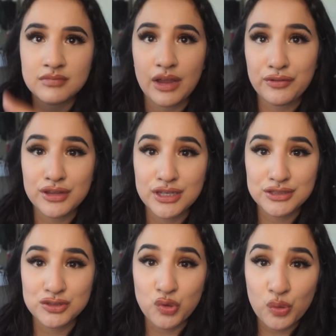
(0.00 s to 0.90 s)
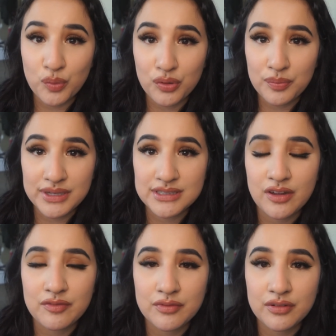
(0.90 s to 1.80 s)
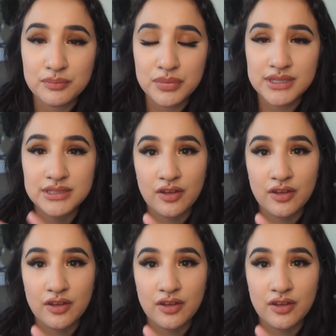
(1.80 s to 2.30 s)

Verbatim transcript: everything's normal based off, based